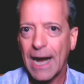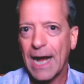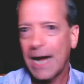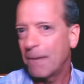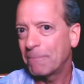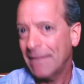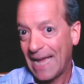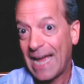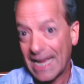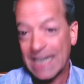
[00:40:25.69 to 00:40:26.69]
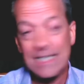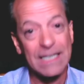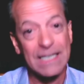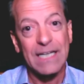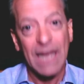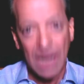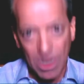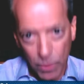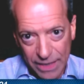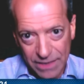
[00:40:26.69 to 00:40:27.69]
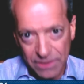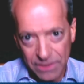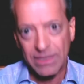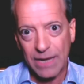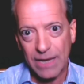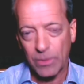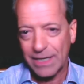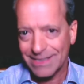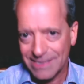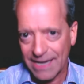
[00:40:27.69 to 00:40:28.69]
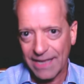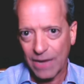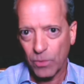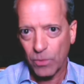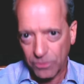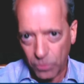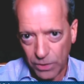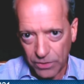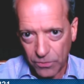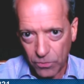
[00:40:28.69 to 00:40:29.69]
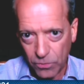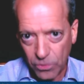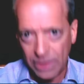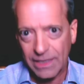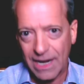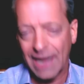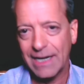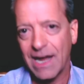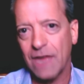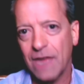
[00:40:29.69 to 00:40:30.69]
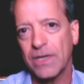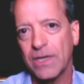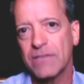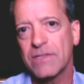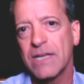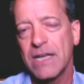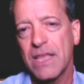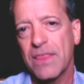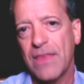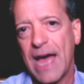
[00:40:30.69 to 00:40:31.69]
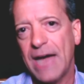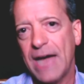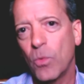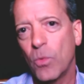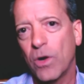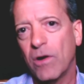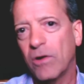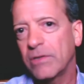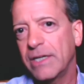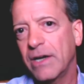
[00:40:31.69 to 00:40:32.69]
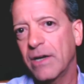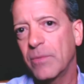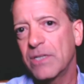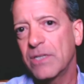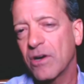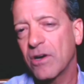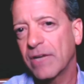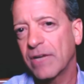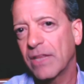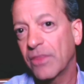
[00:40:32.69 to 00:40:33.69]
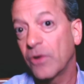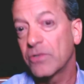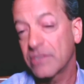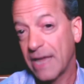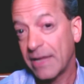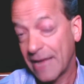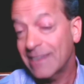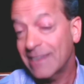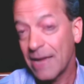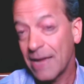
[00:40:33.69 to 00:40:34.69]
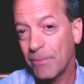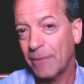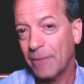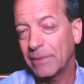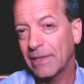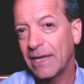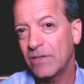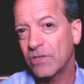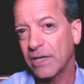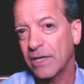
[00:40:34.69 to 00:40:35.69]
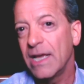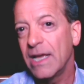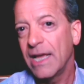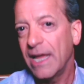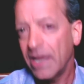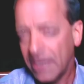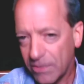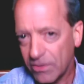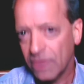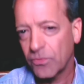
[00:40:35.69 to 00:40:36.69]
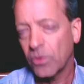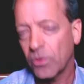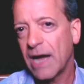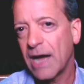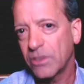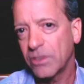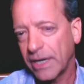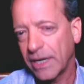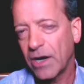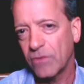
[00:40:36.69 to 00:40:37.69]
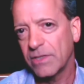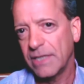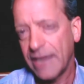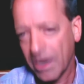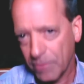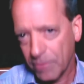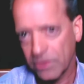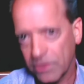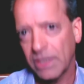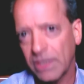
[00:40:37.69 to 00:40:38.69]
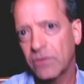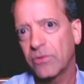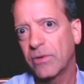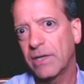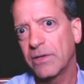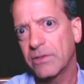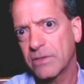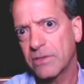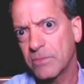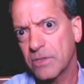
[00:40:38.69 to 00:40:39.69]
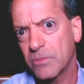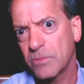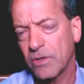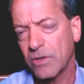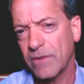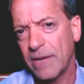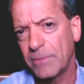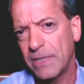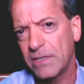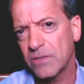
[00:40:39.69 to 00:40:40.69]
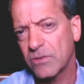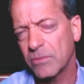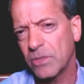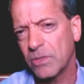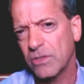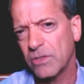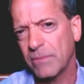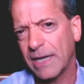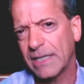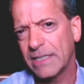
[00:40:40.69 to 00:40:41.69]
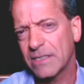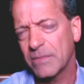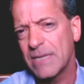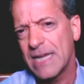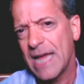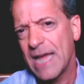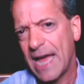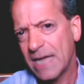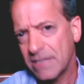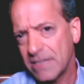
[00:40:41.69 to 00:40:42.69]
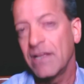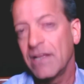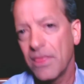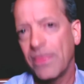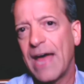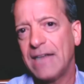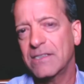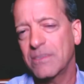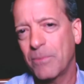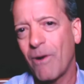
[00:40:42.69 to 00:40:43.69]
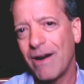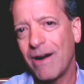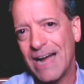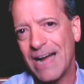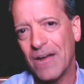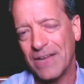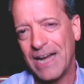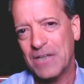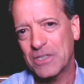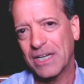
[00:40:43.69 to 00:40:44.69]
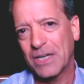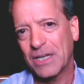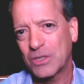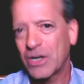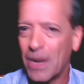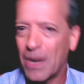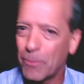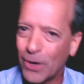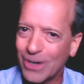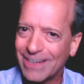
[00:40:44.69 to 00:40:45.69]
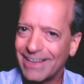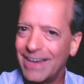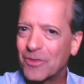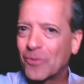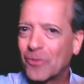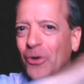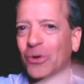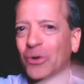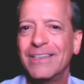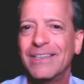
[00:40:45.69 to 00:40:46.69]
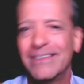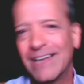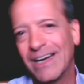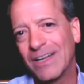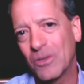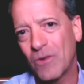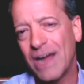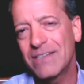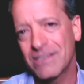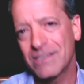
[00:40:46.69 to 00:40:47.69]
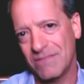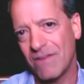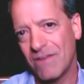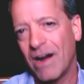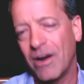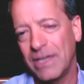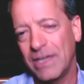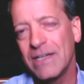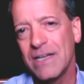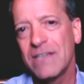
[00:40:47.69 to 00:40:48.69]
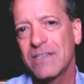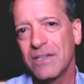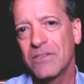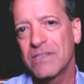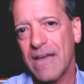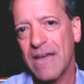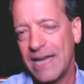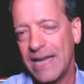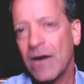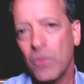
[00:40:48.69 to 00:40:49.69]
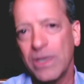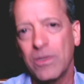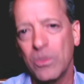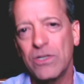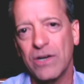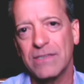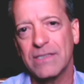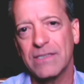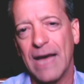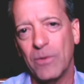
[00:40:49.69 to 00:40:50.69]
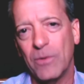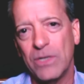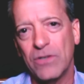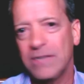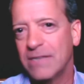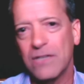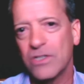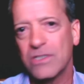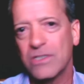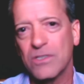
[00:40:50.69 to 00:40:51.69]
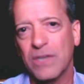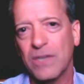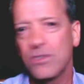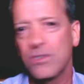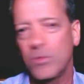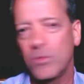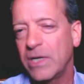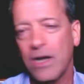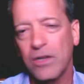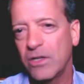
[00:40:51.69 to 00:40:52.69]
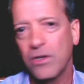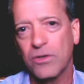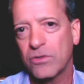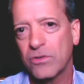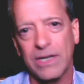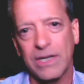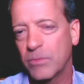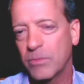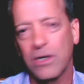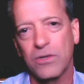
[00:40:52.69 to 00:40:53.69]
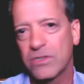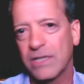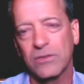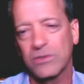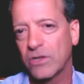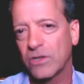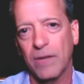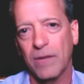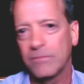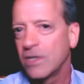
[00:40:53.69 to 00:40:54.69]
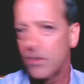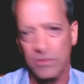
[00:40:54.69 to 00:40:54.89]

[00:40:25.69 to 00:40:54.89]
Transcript: Um, and Uh, we can do that. We can say that with, with really high confidence that we're only going to be serving those say, that same population, it, even if we're not doing it over the air, but doing it through other some some sort of I P distribution mechanism. And that's the part now that has to kind of percolate through the the rights environment to say, yeah, we we trust that. We trust that just as much as we know that your transmitter signal is going to.